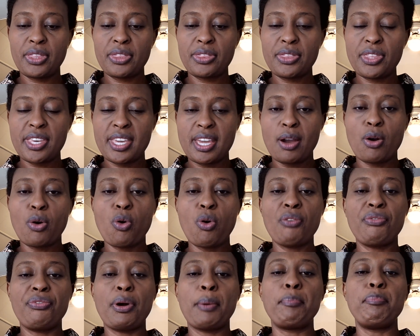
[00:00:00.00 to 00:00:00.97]
they are
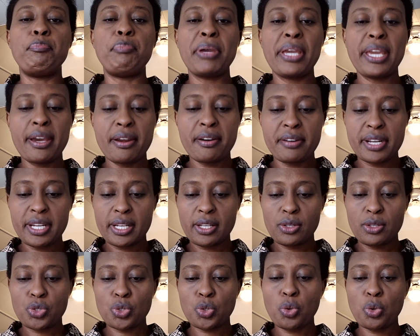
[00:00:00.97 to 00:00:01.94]
overbearing.
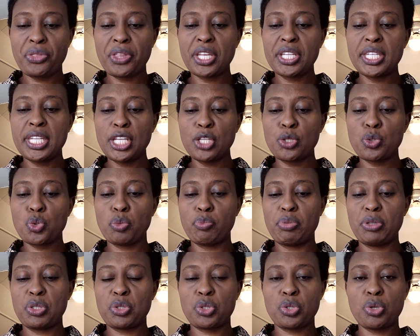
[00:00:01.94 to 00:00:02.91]
So they need to
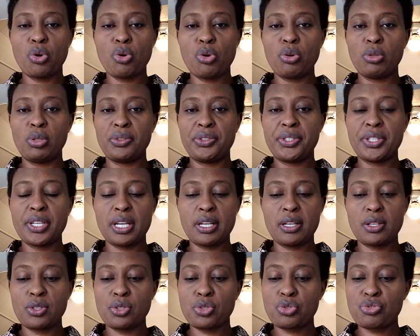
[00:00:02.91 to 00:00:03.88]
be told
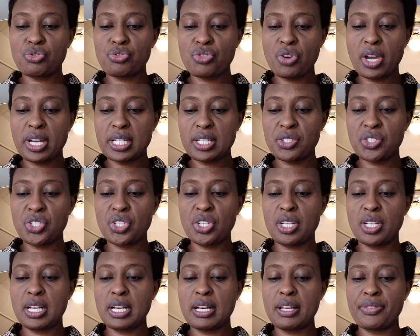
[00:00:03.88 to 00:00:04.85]

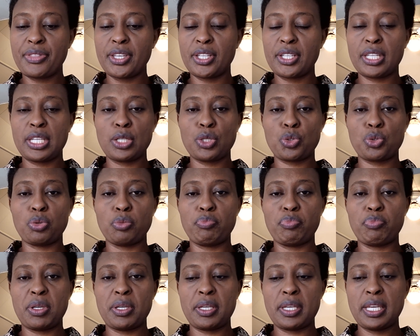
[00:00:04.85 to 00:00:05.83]
structure, they need to
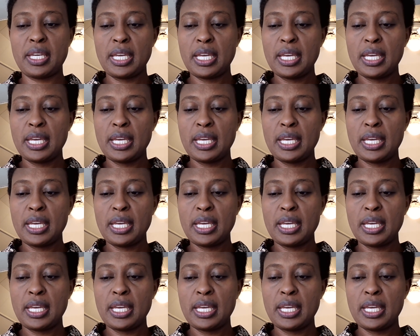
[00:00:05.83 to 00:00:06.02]
be,